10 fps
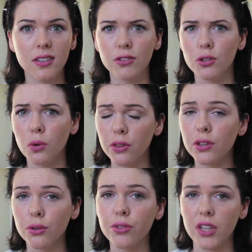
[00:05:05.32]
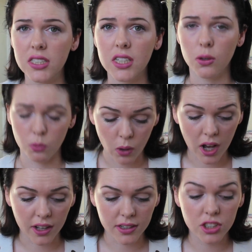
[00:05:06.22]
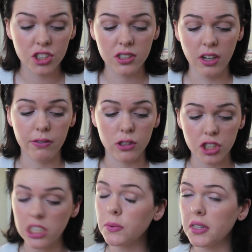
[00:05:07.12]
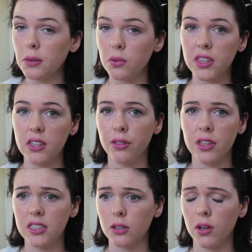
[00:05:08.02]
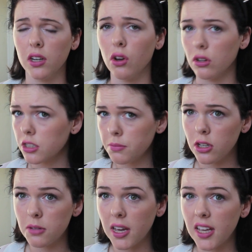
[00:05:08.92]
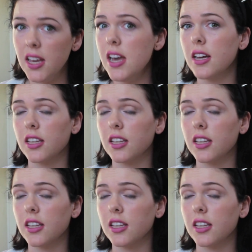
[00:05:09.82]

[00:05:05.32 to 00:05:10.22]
if you want the authentic one, if you genuinely want the authentic one, go on to Beauty Bay,